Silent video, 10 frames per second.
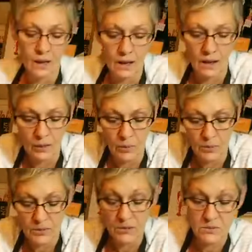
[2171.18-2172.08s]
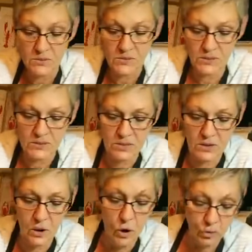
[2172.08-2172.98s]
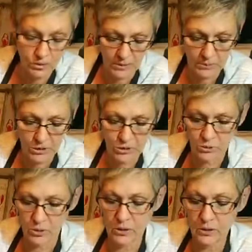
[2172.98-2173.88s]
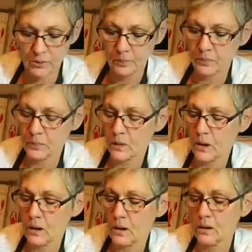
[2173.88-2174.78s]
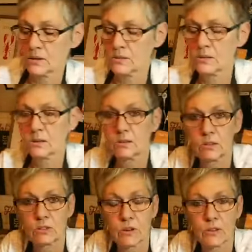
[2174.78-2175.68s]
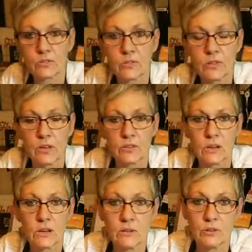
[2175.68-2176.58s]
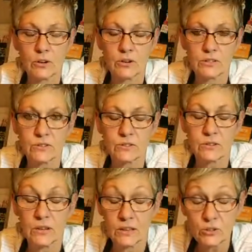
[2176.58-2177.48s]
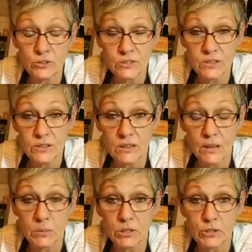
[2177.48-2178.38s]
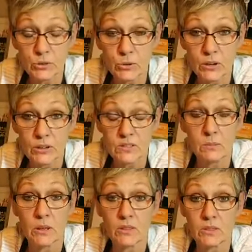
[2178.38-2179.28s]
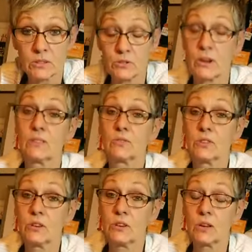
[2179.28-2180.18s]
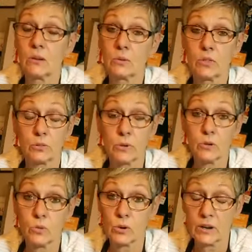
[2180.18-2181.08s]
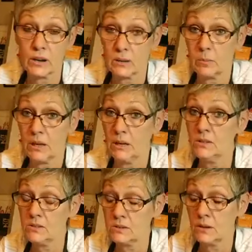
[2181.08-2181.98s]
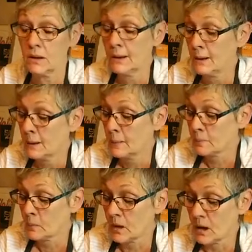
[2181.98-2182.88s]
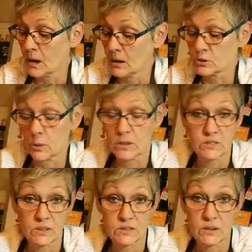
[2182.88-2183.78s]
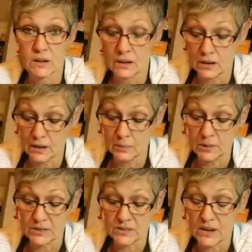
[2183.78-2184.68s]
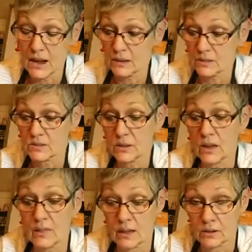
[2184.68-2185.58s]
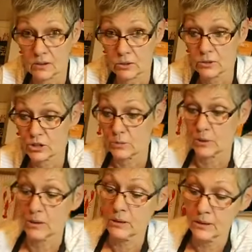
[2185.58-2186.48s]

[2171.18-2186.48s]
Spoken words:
What else was I going to say? Oh, Club Couture. I did the transfer the other day. If you're interested in Club Couture, it's a monthly transfer that you get with 3 coordinating pastes. $26.99 plus tax, and that includes shipping.